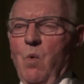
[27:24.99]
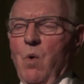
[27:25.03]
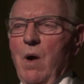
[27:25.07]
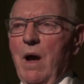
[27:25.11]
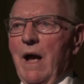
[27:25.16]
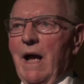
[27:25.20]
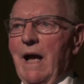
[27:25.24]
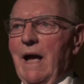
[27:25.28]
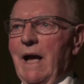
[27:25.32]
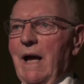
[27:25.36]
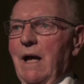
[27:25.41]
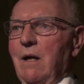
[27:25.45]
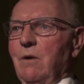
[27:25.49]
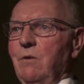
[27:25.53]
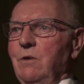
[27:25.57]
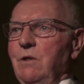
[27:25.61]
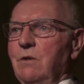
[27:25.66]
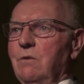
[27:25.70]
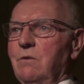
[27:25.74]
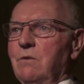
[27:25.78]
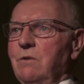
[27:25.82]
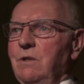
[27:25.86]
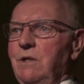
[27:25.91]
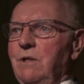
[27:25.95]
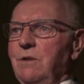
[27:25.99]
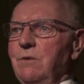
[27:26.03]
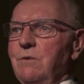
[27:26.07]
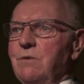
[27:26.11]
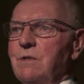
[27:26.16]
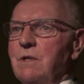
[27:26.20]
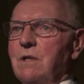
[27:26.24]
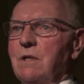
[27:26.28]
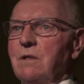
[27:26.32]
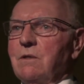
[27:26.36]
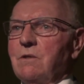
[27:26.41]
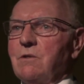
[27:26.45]
how you could
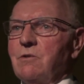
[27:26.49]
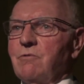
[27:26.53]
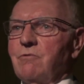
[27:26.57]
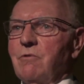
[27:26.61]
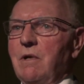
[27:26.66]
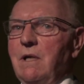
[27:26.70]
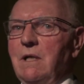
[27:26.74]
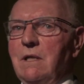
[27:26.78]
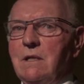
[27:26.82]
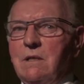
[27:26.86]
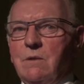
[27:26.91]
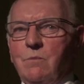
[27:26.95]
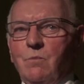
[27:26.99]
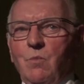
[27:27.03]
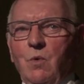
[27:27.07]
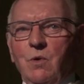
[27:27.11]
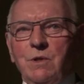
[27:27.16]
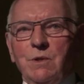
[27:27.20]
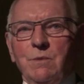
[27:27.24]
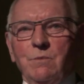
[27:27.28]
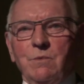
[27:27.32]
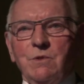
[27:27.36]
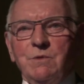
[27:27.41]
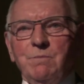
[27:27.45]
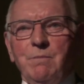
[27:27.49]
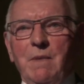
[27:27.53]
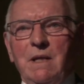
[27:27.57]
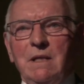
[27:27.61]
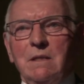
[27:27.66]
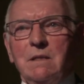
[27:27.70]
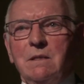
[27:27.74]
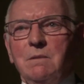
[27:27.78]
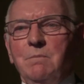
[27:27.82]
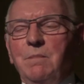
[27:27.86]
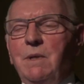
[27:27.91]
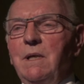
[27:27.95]
use a constraint and what it was
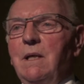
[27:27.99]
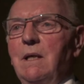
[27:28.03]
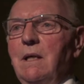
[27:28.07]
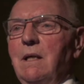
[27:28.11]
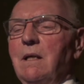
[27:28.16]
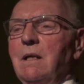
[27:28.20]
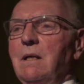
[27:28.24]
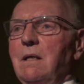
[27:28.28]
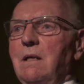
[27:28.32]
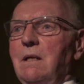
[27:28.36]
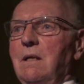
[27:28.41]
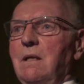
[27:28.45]
meant to be.